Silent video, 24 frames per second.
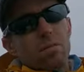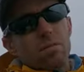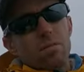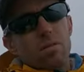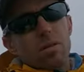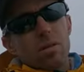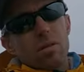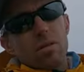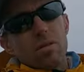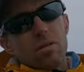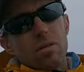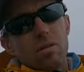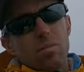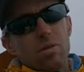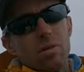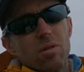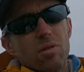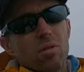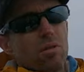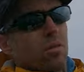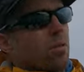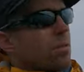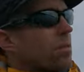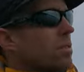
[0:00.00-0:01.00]
Well, we got
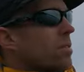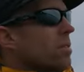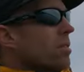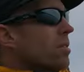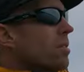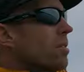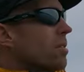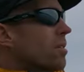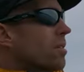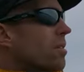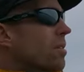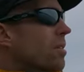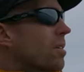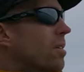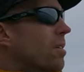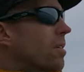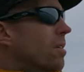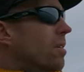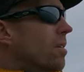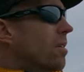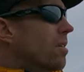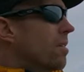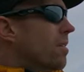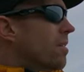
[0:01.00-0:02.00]
something hooked on here.
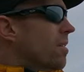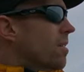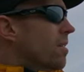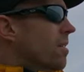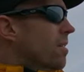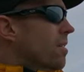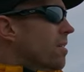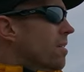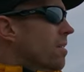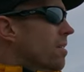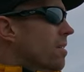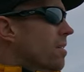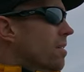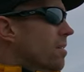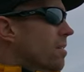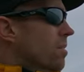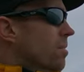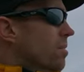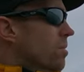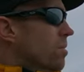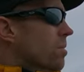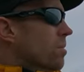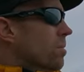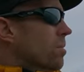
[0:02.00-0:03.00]

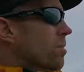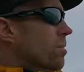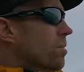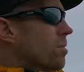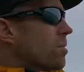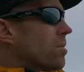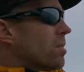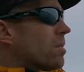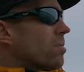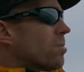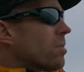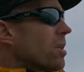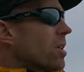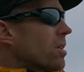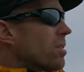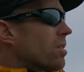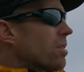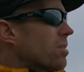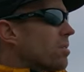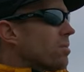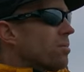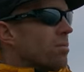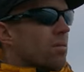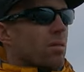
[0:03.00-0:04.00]
Oh, it's
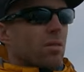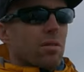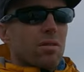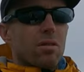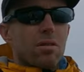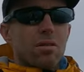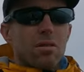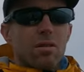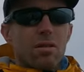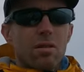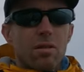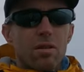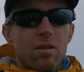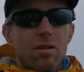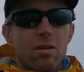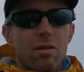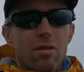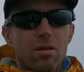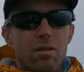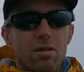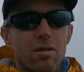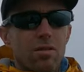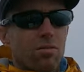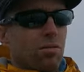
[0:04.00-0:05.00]
splashing over there.
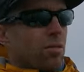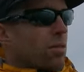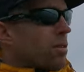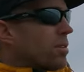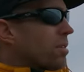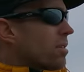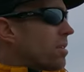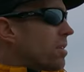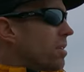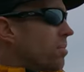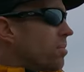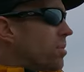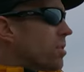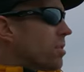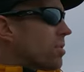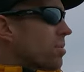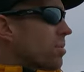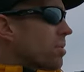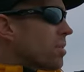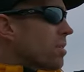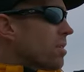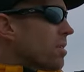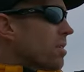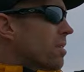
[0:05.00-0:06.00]
Let's see if we can keep
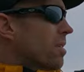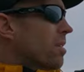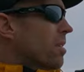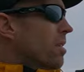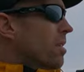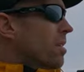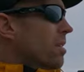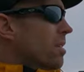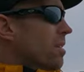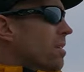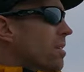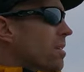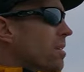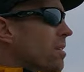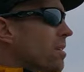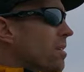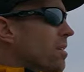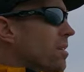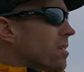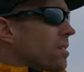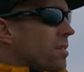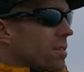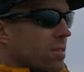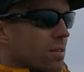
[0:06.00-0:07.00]
this one on.
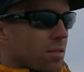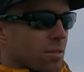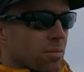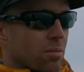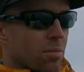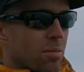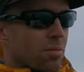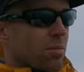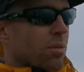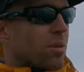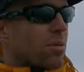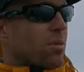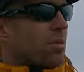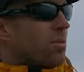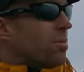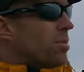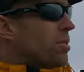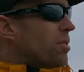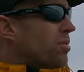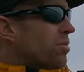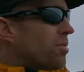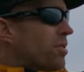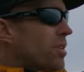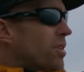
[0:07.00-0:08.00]
Just remember,
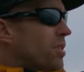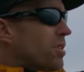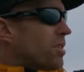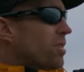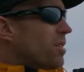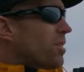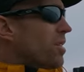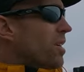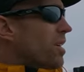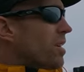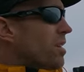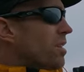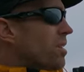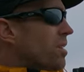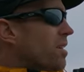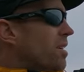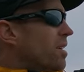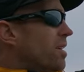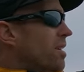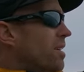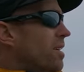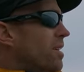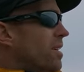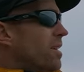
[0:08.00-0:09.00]
when you're fishing, you gotta
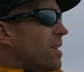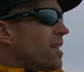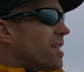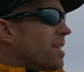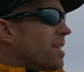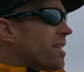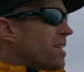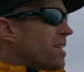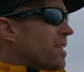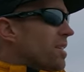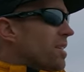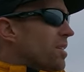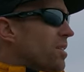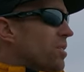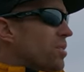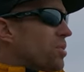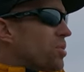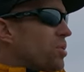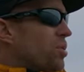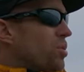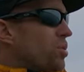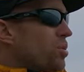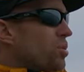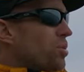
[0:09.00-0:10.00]

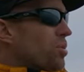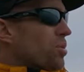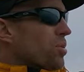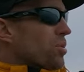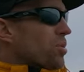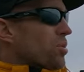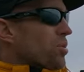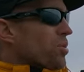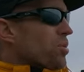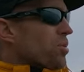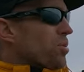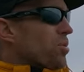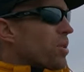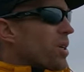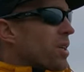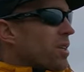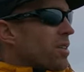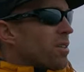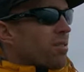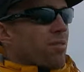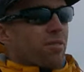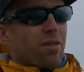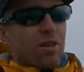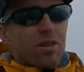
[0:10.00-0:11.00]
choose
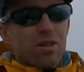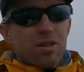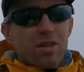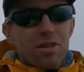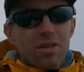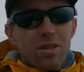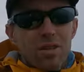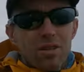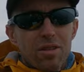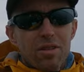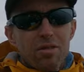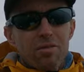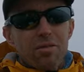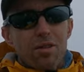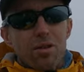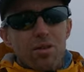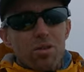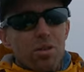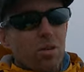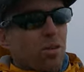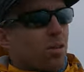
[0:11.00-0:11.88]
when to fish and not to fish.